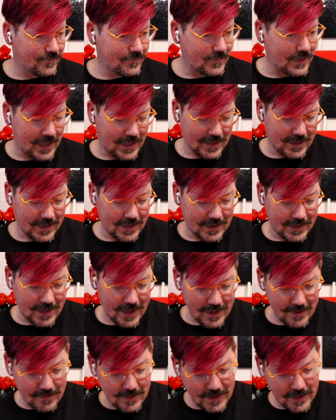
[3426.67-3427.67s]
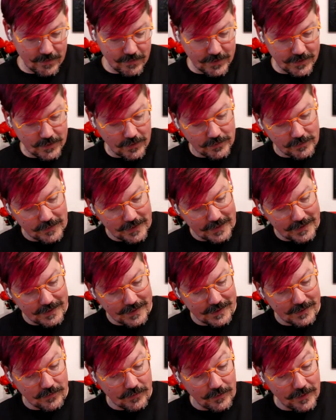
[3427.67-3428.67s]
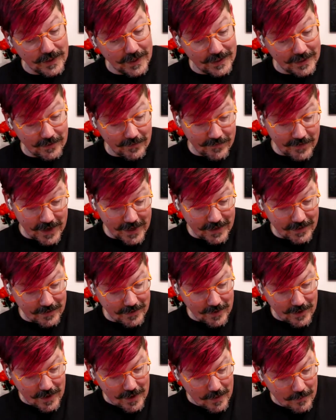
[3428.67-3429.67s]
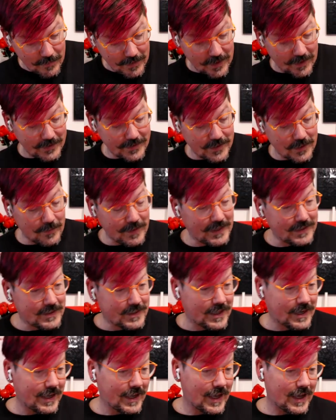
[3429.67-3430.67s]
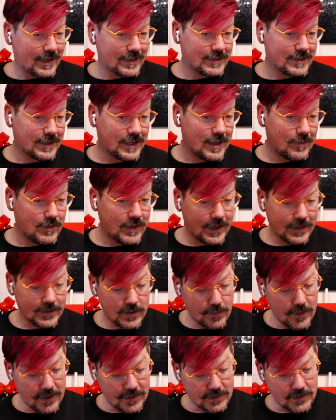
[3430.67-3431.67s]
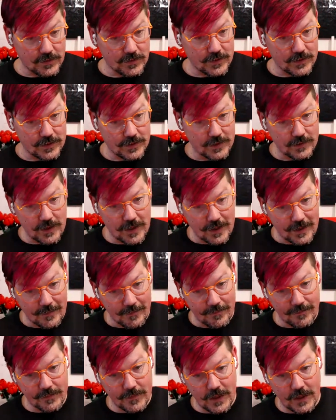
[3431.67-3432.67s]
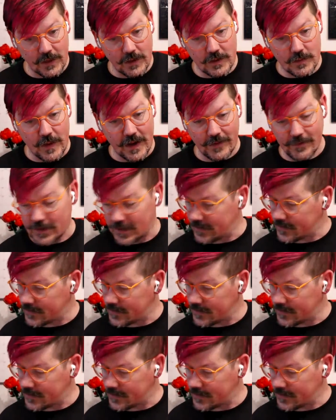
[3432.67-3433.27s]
Yeah, the end result was really fun, but also meant that I got to keep the extra parts, which was a huge benefit.